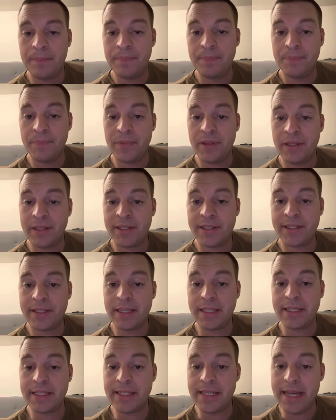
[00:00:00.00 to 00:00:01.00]
This
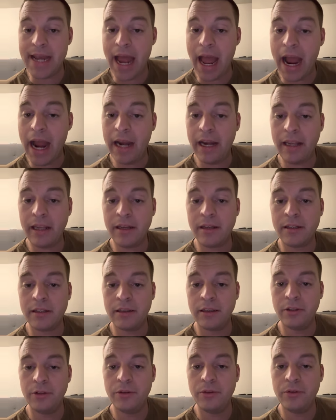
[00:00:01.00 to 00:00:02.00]
does not
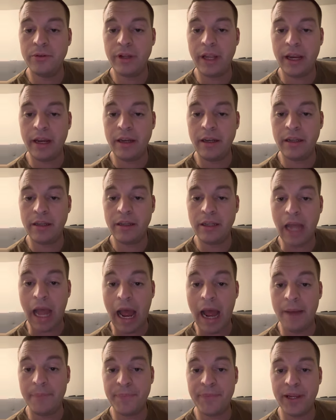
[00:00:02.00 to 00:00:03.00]
include any
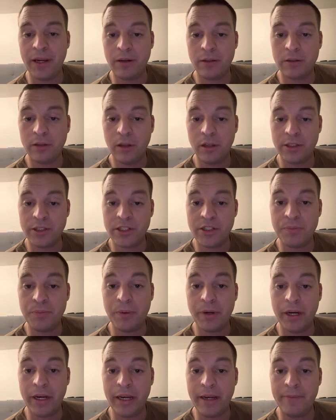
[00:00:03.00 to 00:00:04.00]
opt-out clauses,
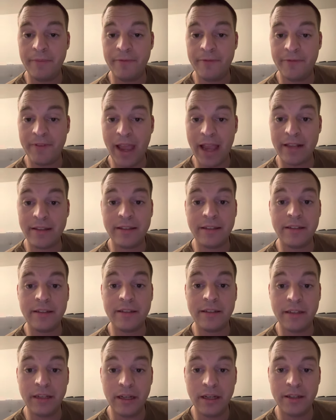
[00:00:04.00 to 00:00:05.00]
but in fact,
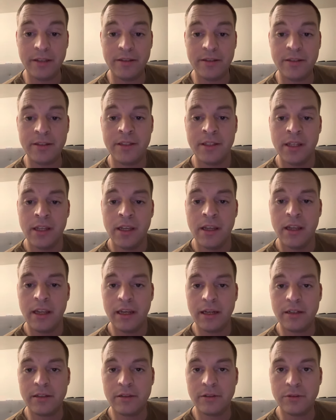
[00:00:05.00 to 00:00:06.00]
it does
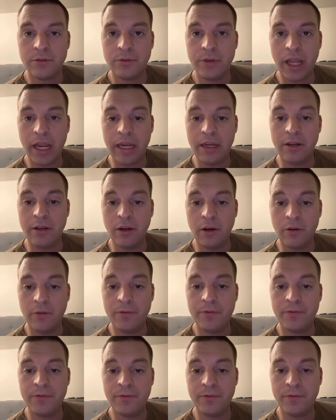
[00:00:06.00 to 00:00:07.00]
include
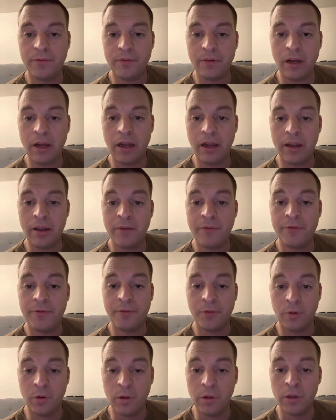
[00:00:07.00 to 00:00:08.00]
a
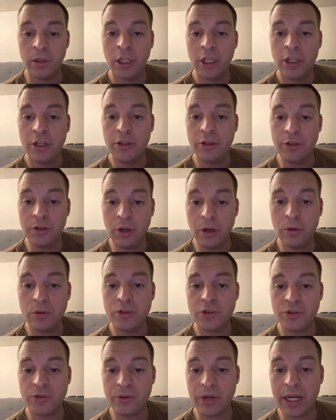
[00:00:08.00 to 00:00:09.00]
full
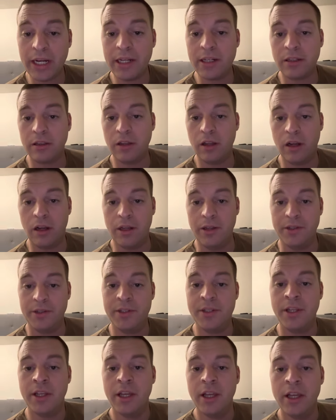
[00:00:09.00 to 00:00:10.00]
no-trade
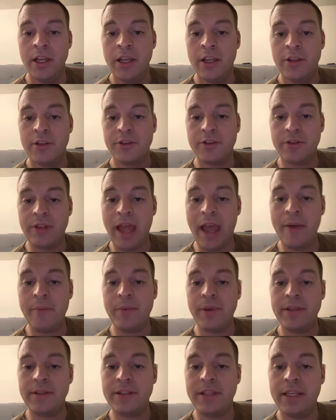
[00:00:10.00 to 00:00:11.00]
clause. So that
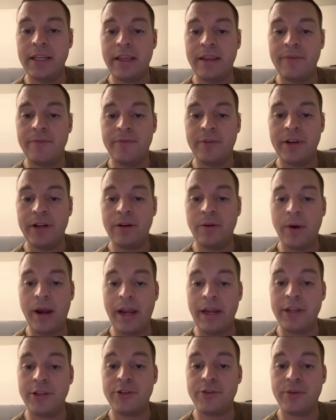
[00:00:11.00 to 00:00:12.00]
means he can veto
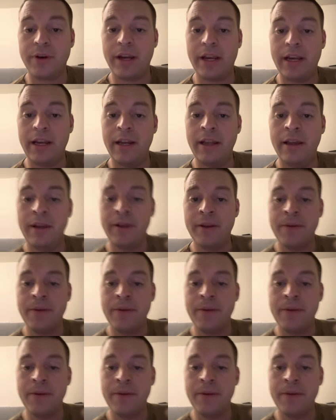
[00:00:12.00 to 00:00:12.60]
any trade